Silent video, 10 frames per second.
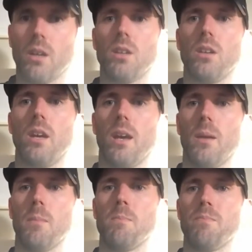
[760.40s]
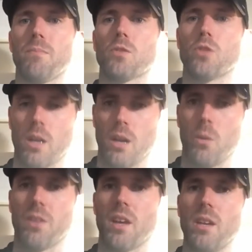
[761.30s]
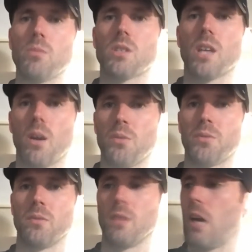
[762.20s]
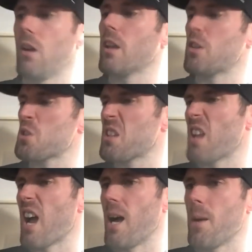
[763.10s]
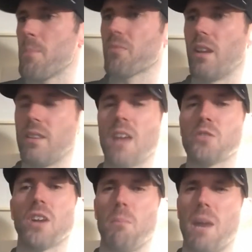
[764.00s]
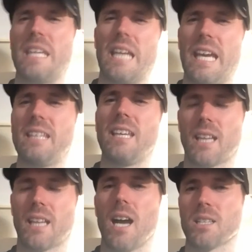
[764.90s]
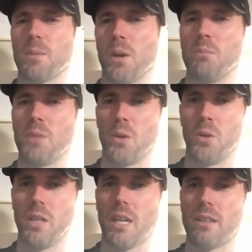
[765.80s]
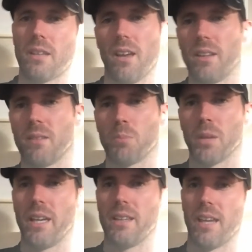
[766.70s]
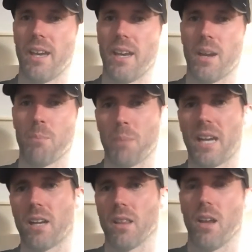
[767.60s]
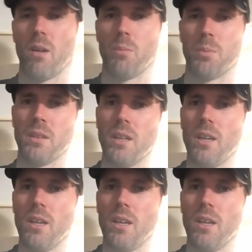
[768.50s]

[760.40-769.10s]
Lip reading: and sort of within himself, and he just had that sort of Man United class about him. You know, you could tell he played there, a big club, and